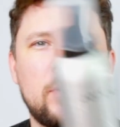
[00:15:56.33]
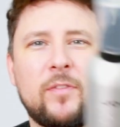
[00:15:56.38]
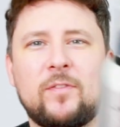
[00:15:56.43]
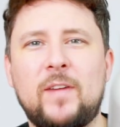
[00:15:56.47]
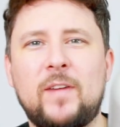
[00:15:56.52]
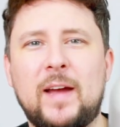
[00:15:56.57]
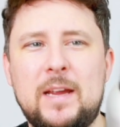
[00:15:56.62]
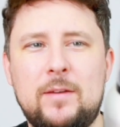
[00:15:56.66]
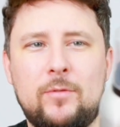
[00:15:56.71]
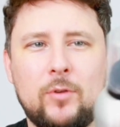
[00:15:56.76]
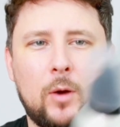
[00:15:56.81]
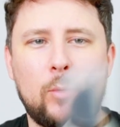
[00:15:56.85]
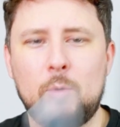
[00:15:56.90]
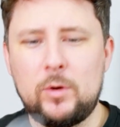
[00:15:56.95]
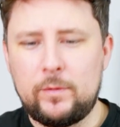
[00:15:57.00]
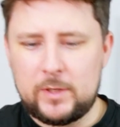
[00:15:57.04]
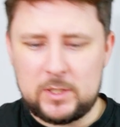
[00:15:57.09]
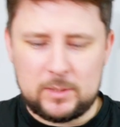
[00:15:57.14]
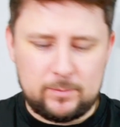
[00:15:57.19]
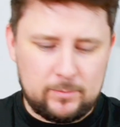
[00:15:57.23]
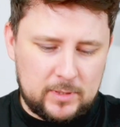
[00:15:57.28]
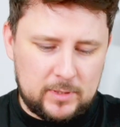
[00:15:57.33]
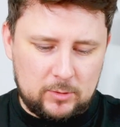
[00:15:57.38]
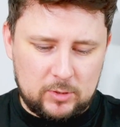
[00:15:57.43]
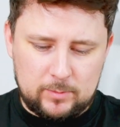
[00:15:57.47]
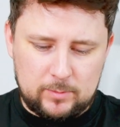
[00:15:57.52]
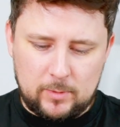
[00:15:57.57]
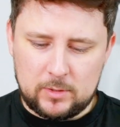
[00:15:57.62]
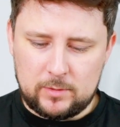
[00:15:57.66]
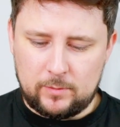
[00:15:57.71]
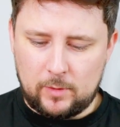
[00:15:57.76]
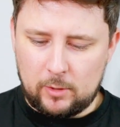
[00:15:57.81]
my favourite. I wonder if it still
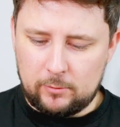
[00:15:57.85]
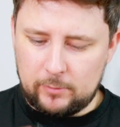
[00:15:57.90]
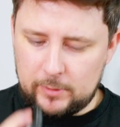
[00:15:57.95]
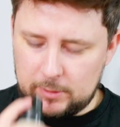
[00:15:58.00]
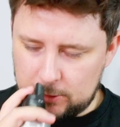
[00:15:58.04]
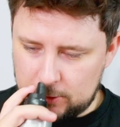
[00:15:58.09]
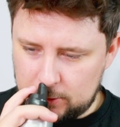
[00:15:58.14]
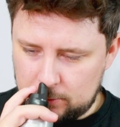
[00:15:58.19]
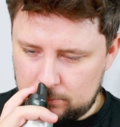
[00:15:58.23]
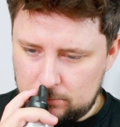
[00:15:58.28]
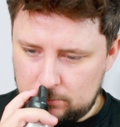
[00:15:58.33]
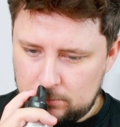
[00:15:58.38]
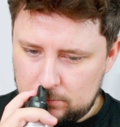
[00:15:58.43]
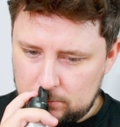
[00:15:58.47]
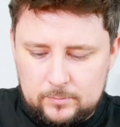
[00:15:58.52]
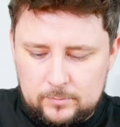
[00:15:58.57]
smells of orange.